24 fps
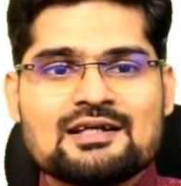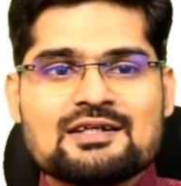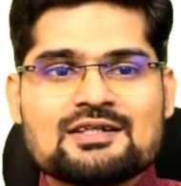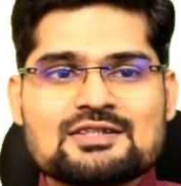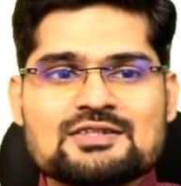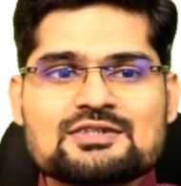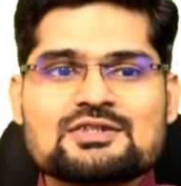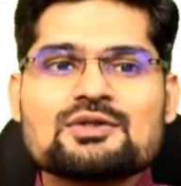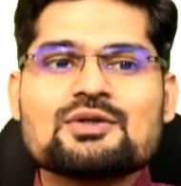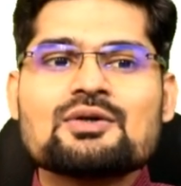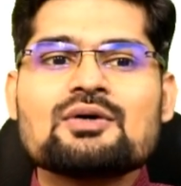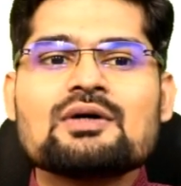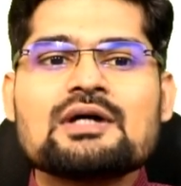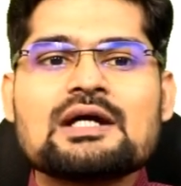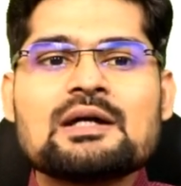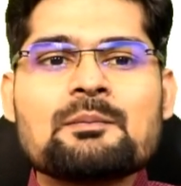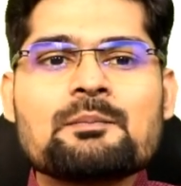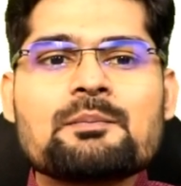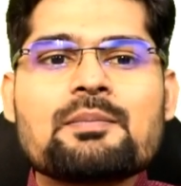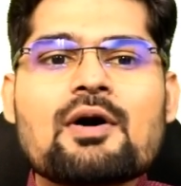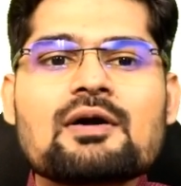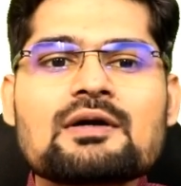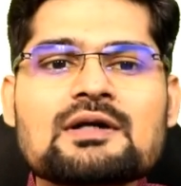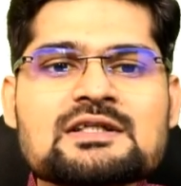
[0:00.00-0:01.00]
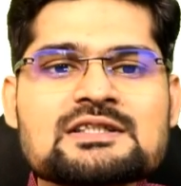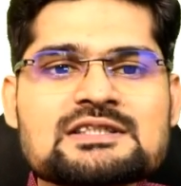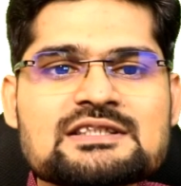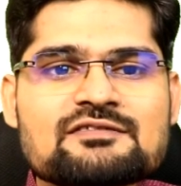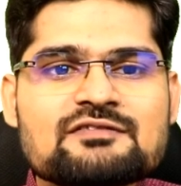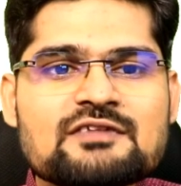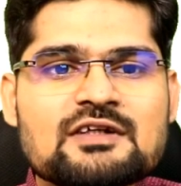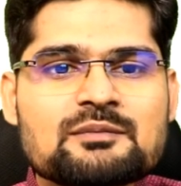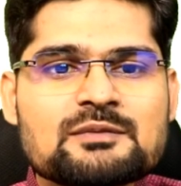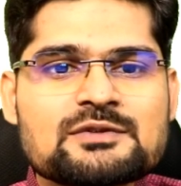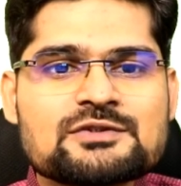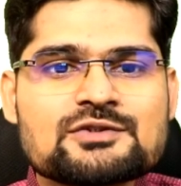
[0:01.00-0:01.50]
So importance of
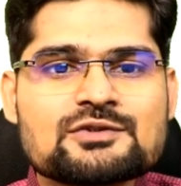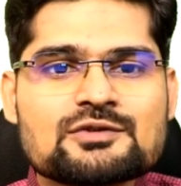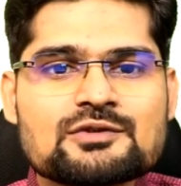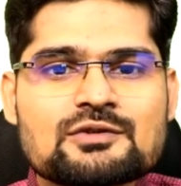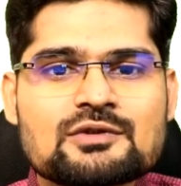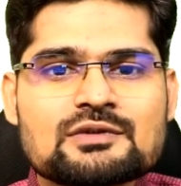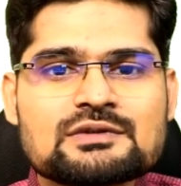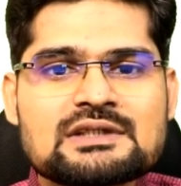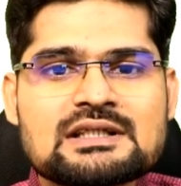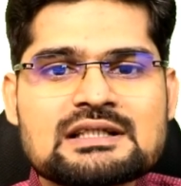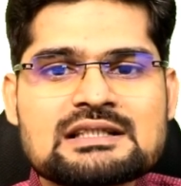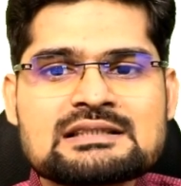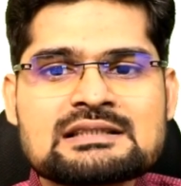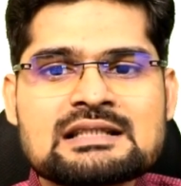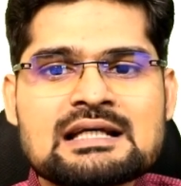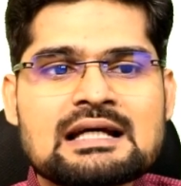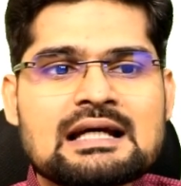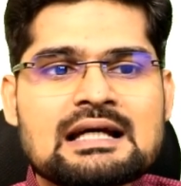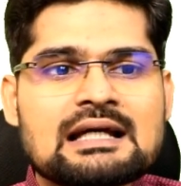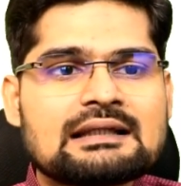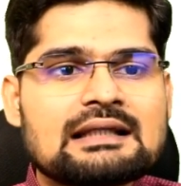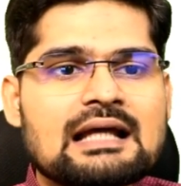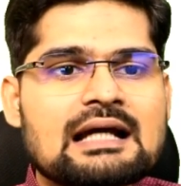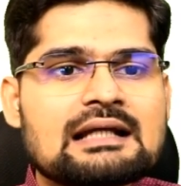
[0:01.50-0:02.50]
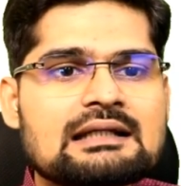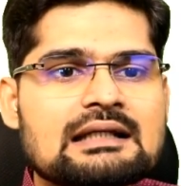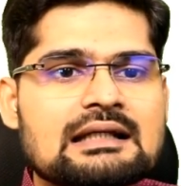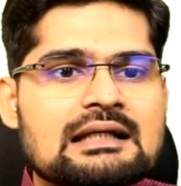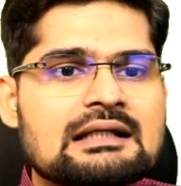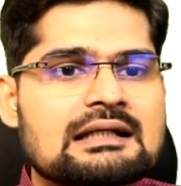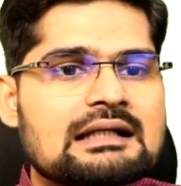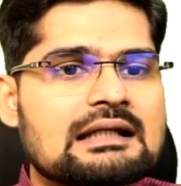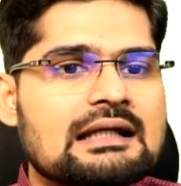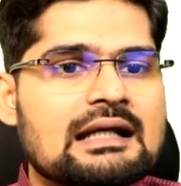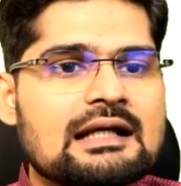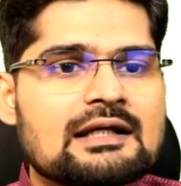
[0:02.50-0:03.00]
limits to growth is that
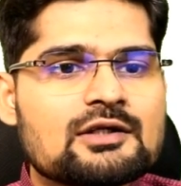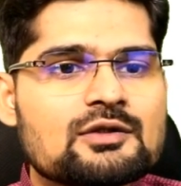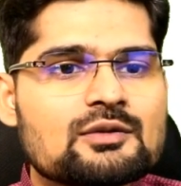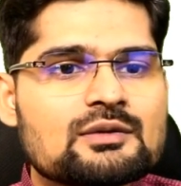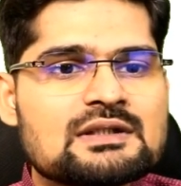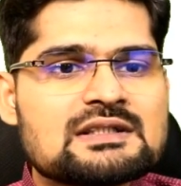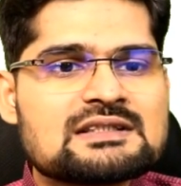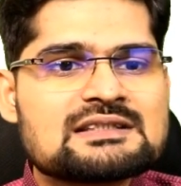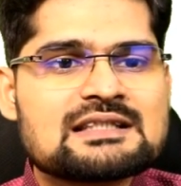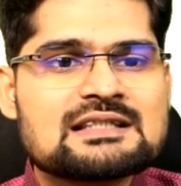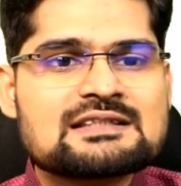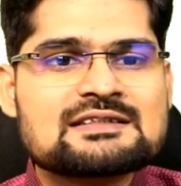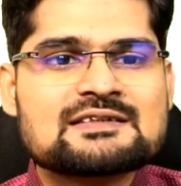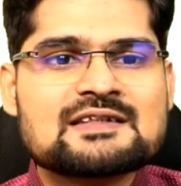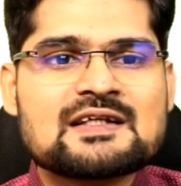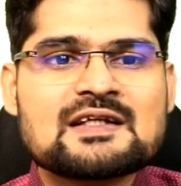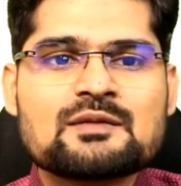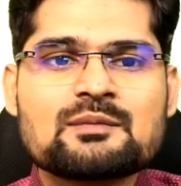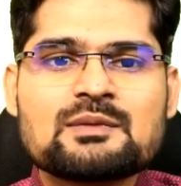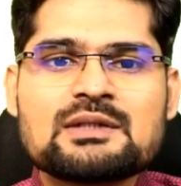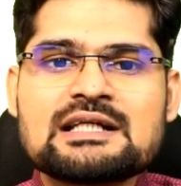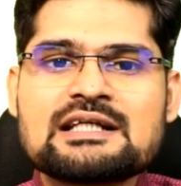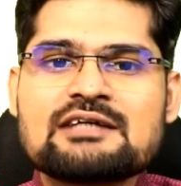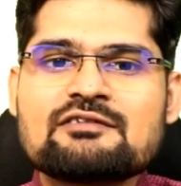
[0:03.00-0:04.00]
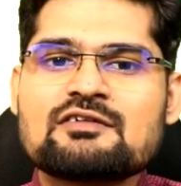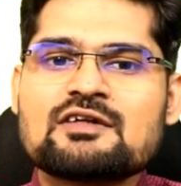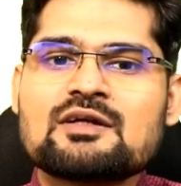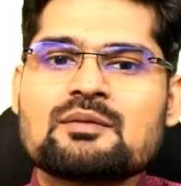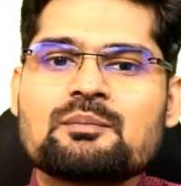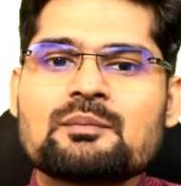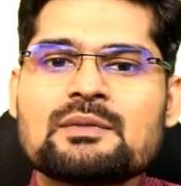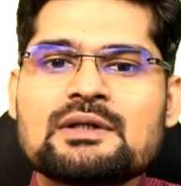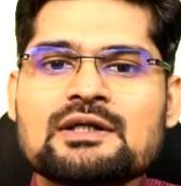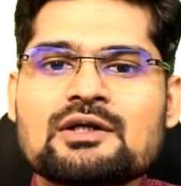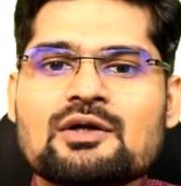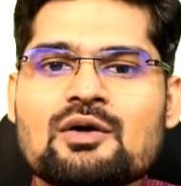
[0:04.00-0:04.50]
it led to the sustainable
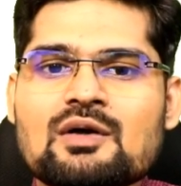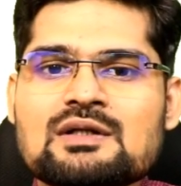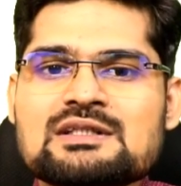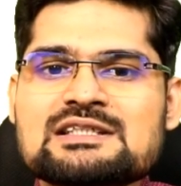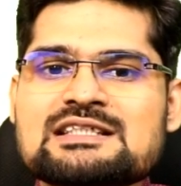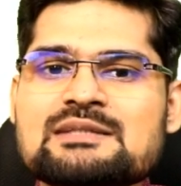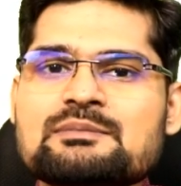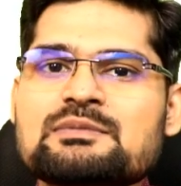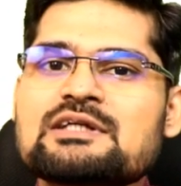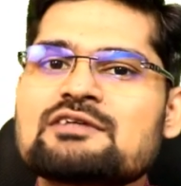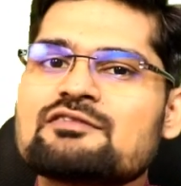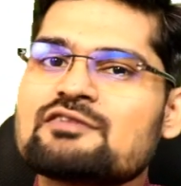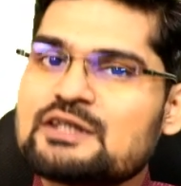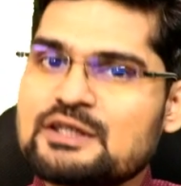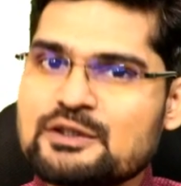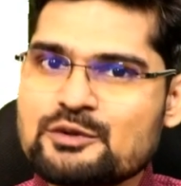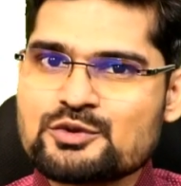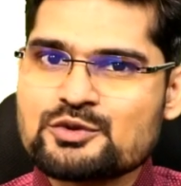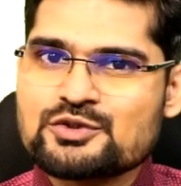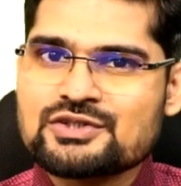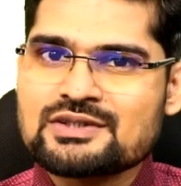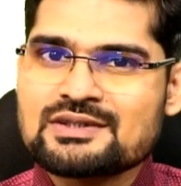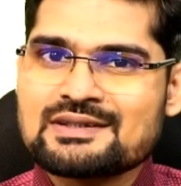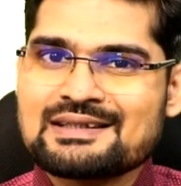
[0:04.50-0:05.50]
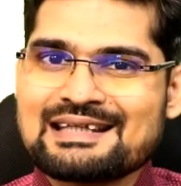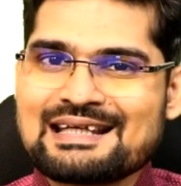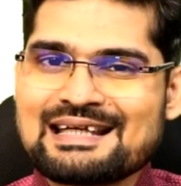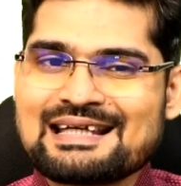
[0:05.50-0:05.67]
development concept evolution.